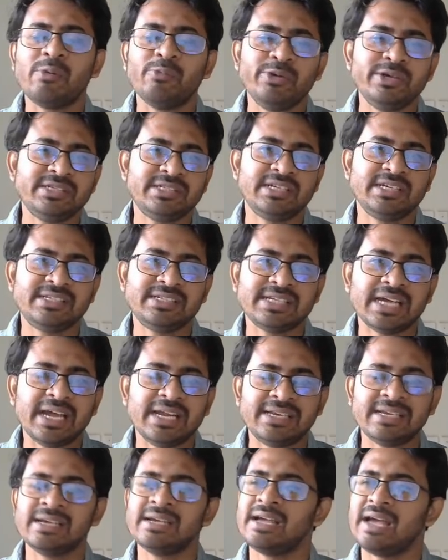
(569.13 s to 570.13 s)
We sit
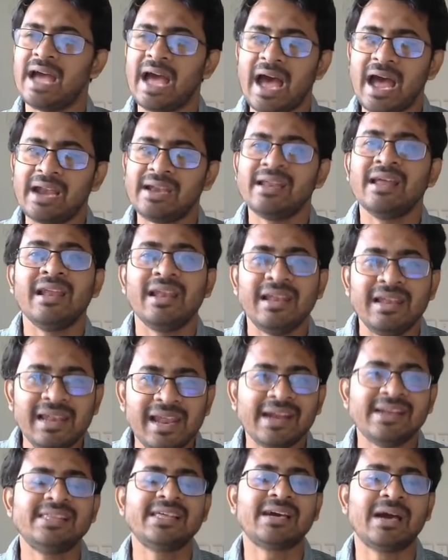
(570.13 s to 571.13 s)
tight and
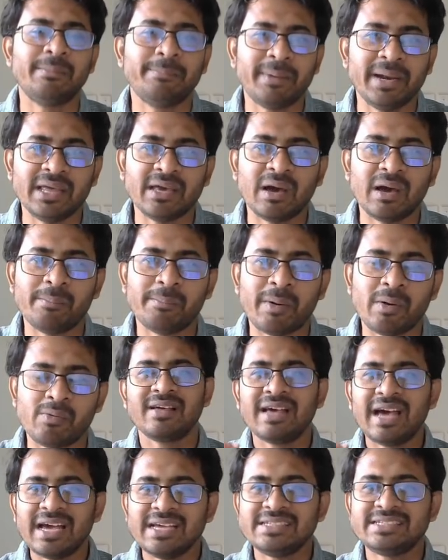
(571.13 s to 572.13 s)
let the company compound.
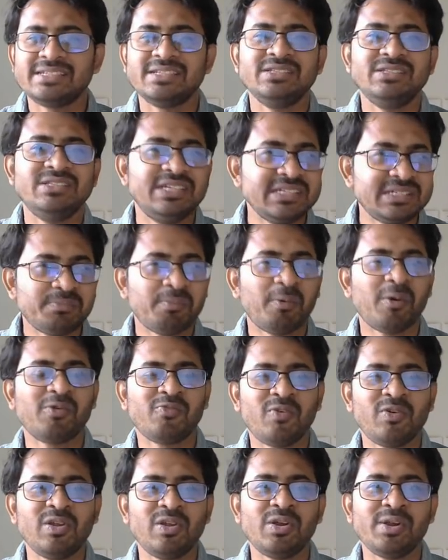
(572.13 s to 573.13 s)
Guys, this
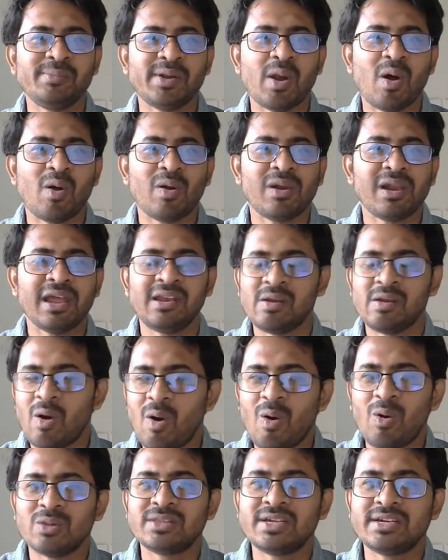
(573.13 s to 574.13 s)
portfolio remain online
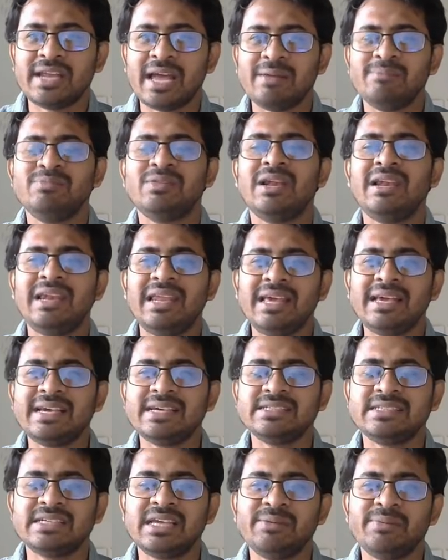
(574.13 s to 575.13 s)
all the time. The link
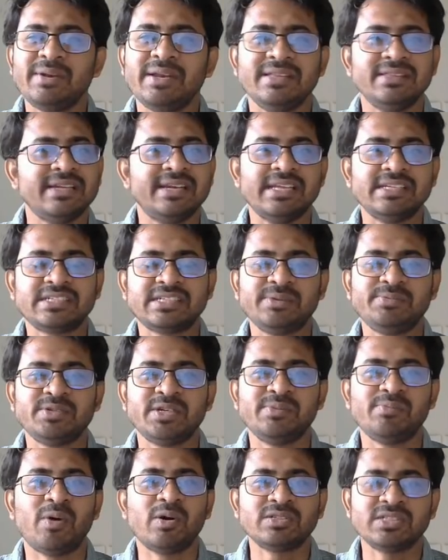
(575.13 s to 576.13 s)
is given in the
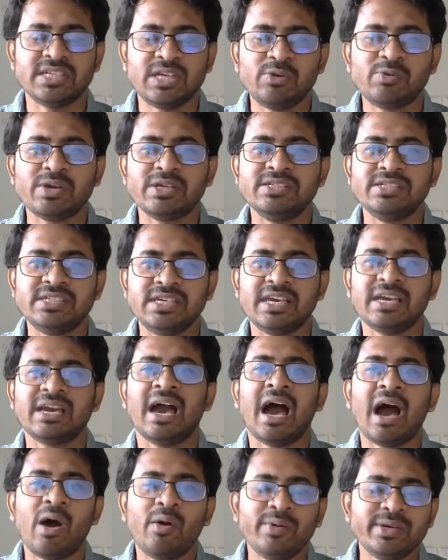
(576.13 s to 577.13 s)
description box. You can check
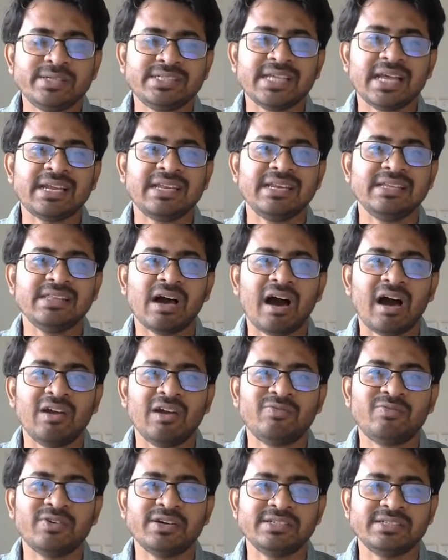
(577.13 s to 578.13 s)
how exactly the
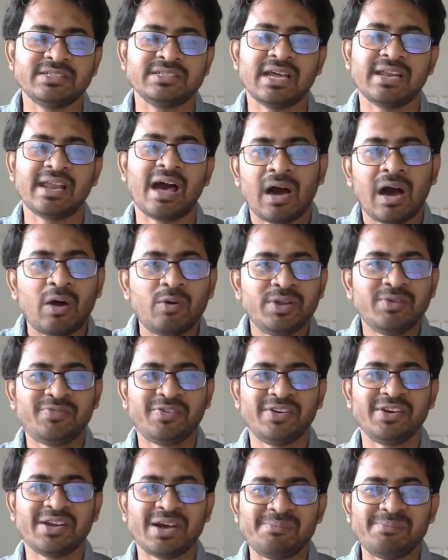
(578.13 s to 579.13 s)
alpha is and how
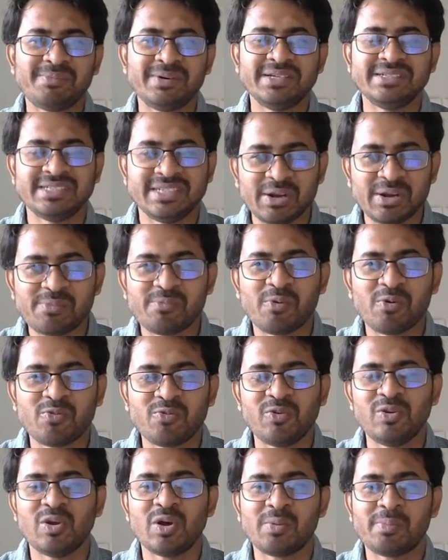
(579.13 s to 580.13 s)
different companies in our
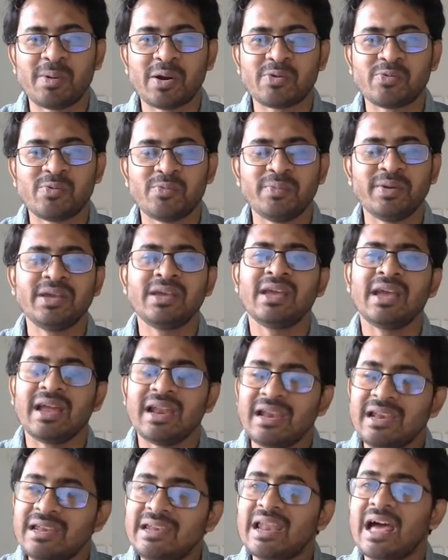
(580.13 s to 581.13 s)
portfolio are
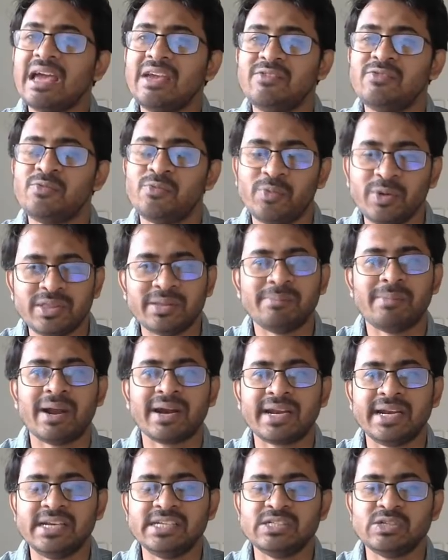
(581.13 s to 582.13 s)
performing live when the
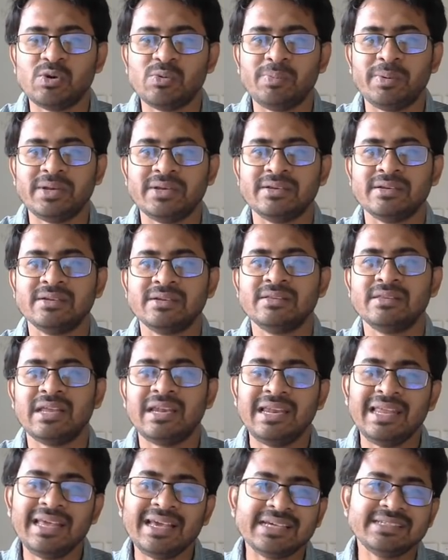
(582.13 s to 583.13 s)
market is open. The
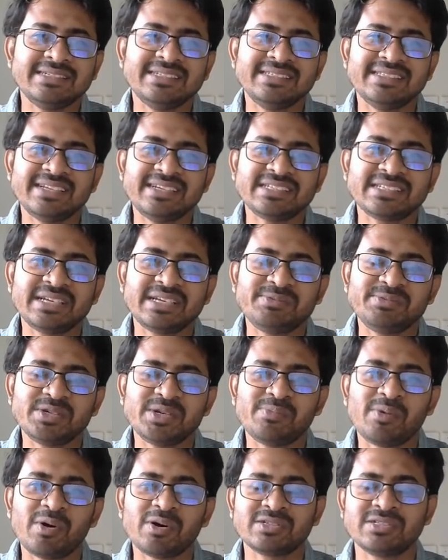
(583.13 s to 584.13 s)
link is in the
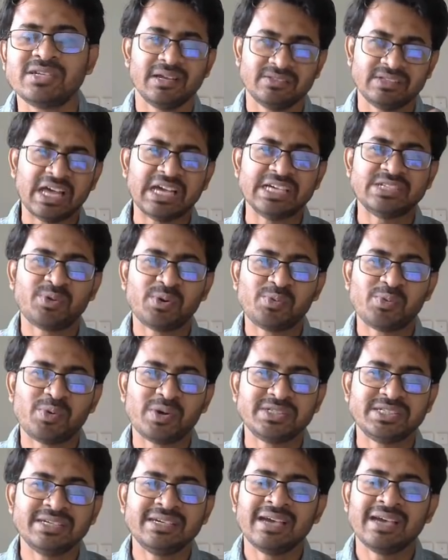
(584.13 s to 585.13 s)
description box. Thanks for
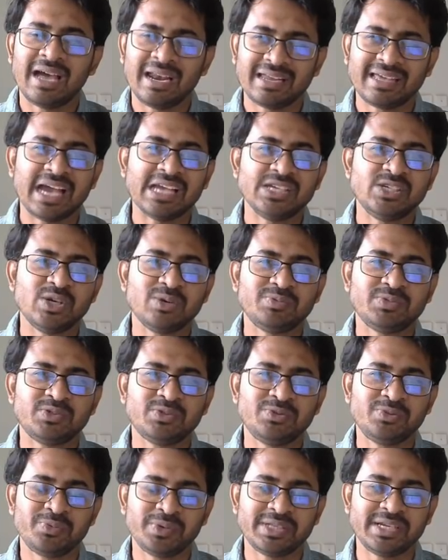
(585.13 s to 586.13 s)
watching. I'll catch you up
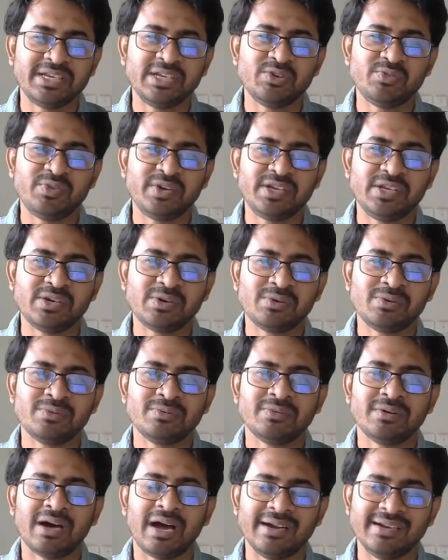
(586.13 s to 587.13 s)
soon with a new video.
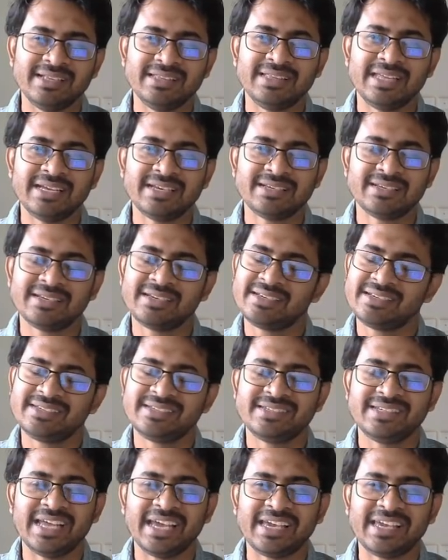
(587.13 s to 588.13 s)
Until then,
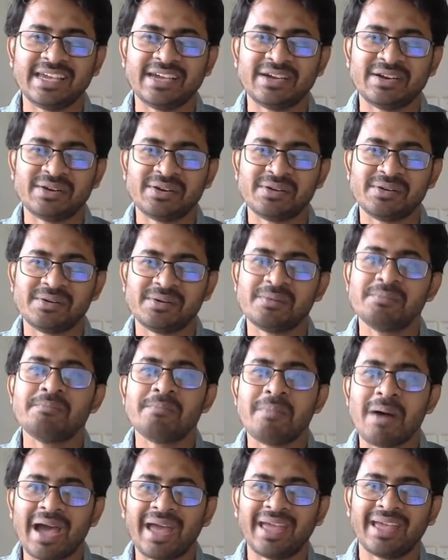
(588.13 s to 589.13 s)
take care.
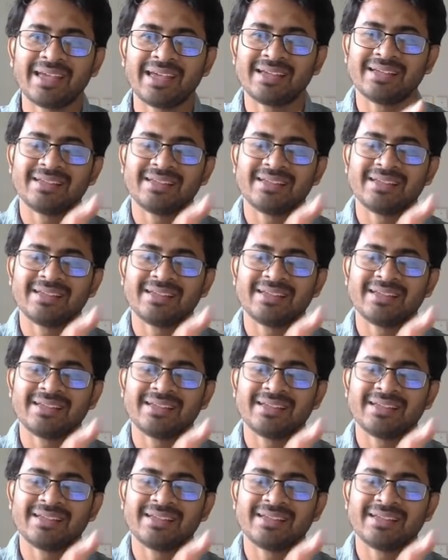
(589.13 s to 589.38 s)
Bye.